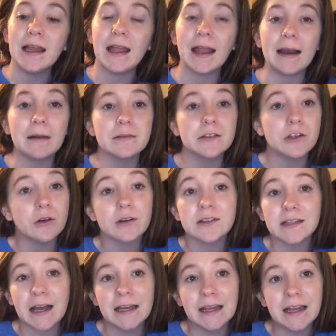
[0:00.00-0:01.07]
And I'm so
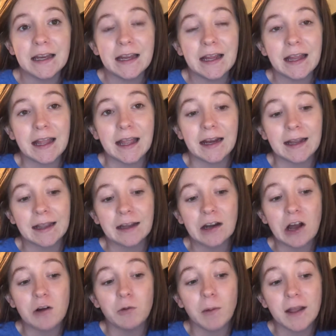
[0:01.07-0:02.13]
excited, and I
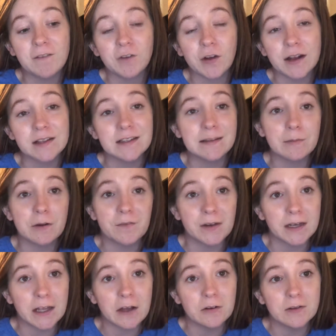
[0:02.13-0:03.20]
cannot wait for you guys to see my
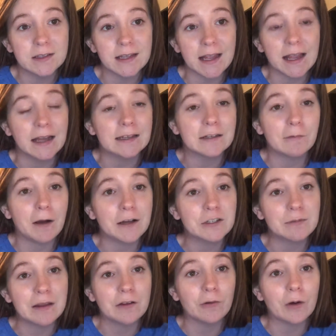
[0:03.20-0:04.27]
videos and to
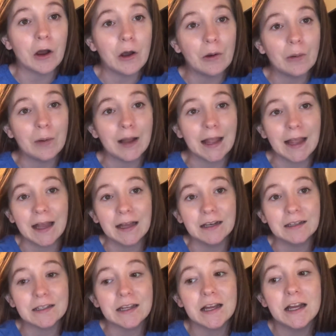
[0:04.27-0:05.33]
watch me grow
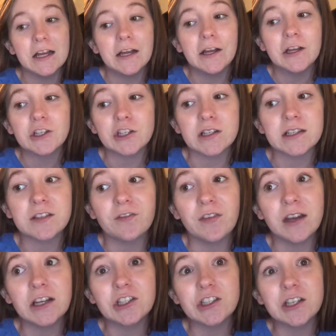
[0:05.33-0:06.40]
and just
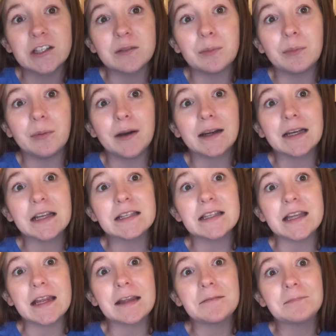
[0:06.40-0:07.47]
finish this
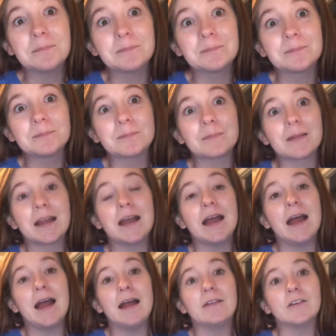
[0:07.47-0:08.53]
pregnancy.
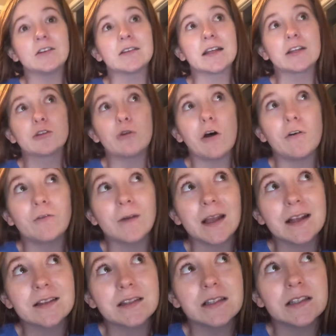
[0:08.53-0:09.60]
There's like 12
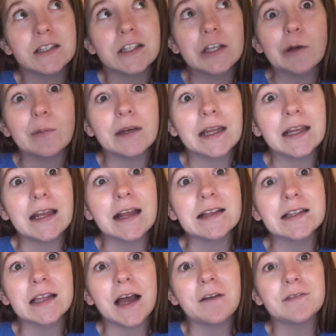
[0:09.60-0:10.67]
weeks and so many days
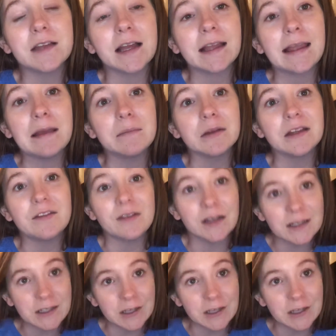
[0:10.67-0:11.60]
left. I can't believe it.